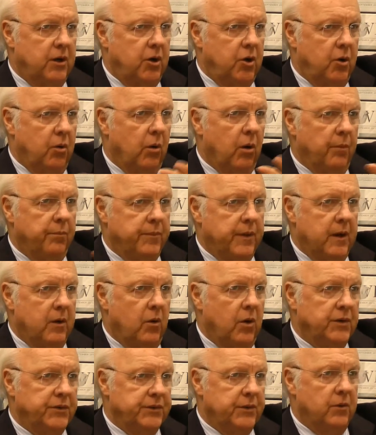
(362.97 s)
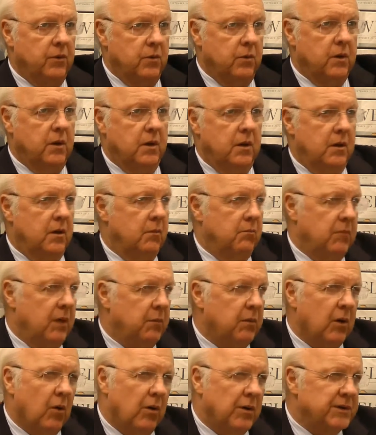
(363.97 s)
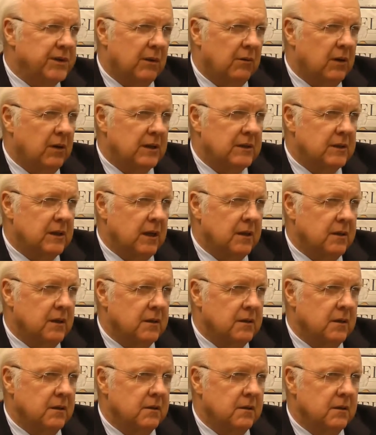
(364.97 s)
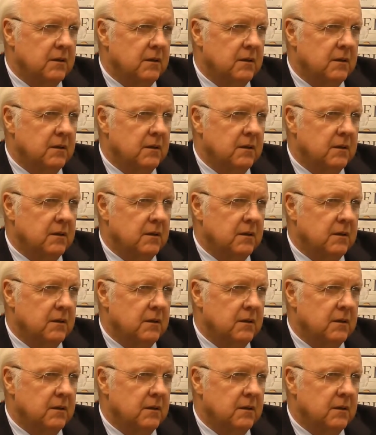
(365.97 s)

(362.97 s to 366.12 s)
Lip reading: in a Europe that also maybe also wants that distance?